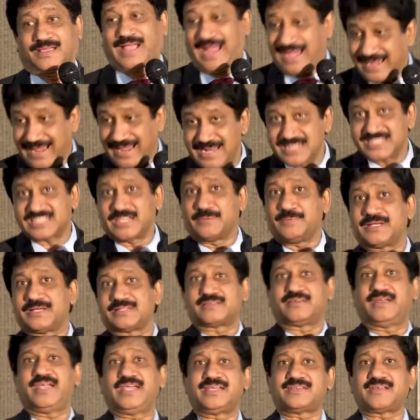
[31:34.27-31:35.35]
And
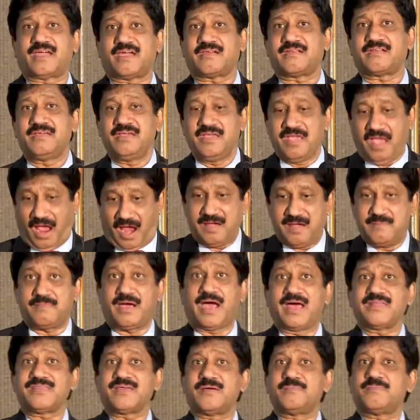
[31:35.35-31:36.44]
Elizabeth greeted, and
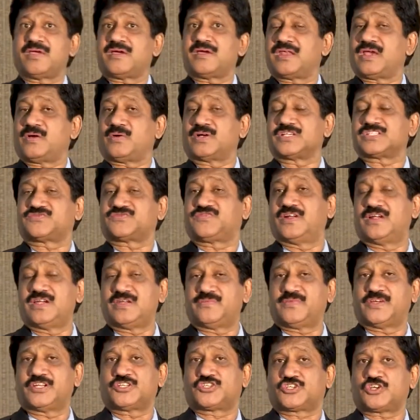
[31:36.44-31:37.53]
Mother Mary was filled
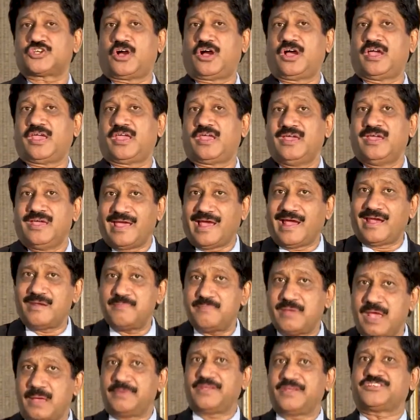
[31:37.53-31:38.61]
with joy,
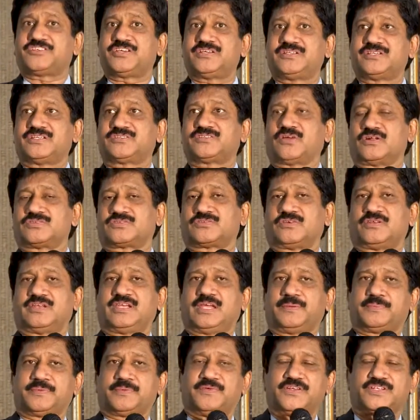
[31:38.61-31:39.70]
and baby Jesus also
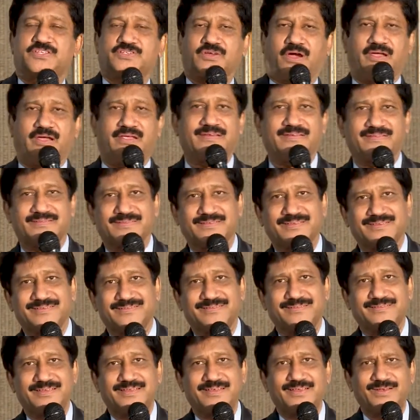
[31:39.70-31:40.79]
leaped with joy.
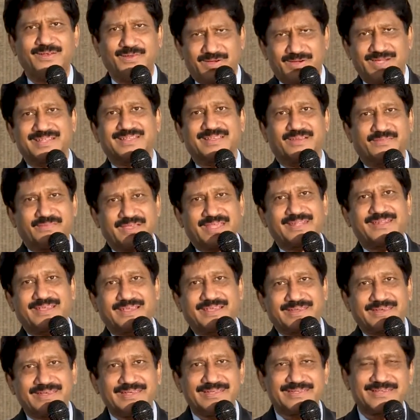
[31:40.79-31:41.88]
Look at the way they
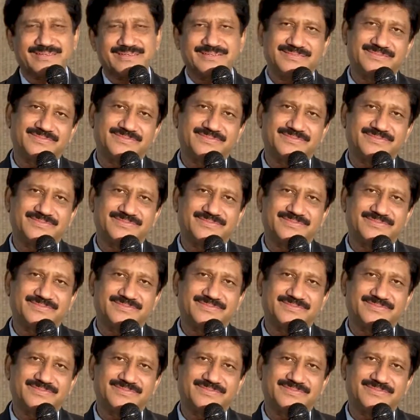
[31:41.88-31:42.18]
greet.